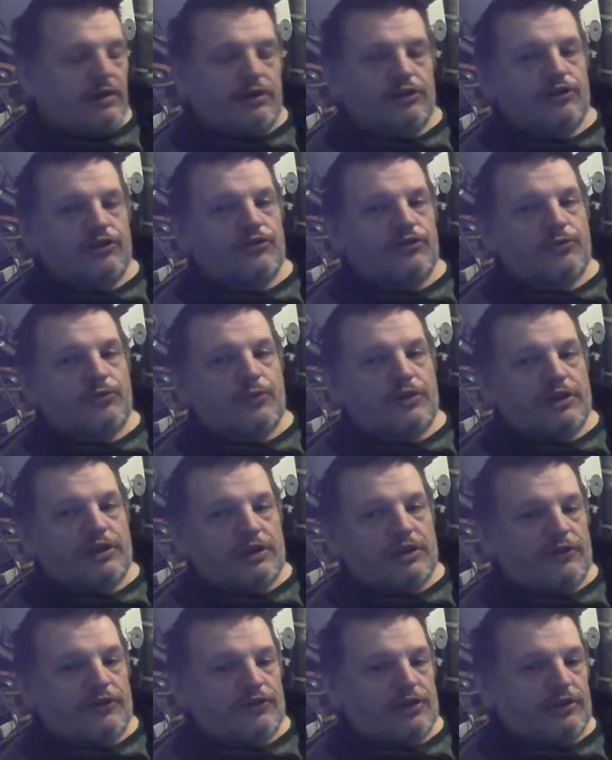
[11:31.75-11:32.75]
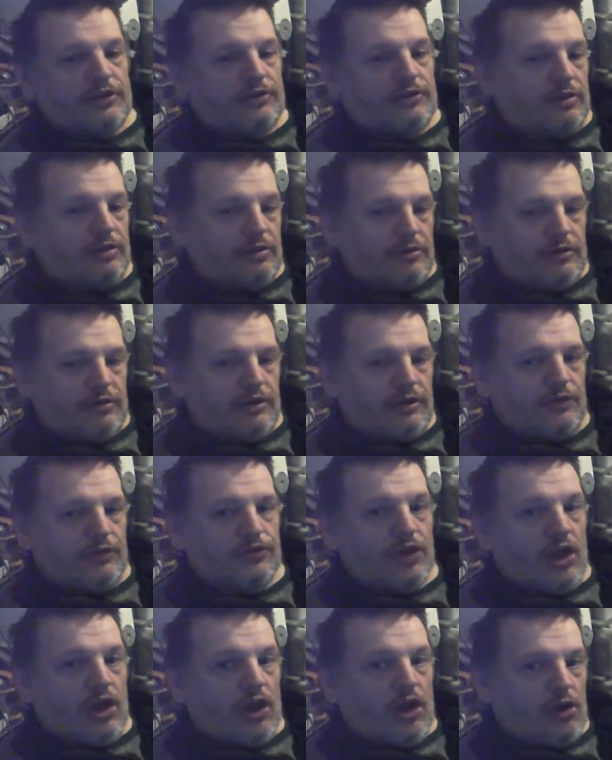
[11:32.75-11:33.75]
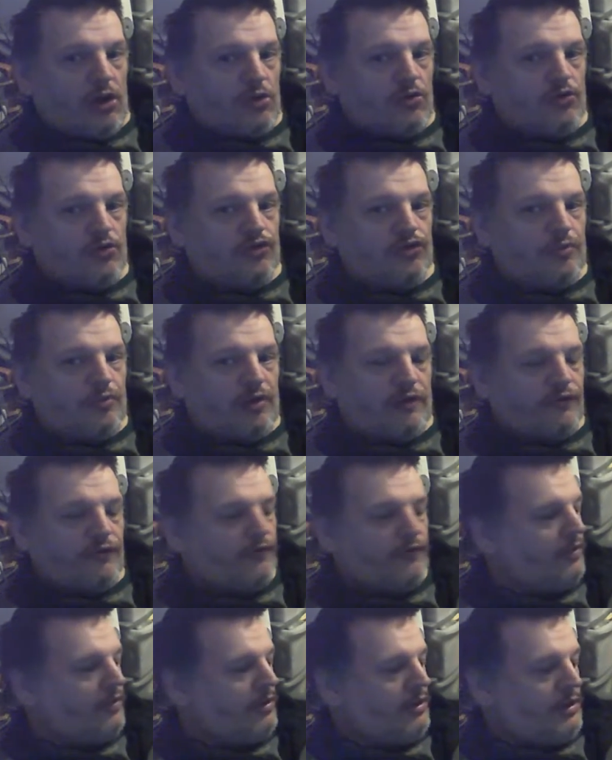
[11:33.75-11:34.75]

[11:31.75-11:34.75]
And usually when he goes under, he goes, hold your breath.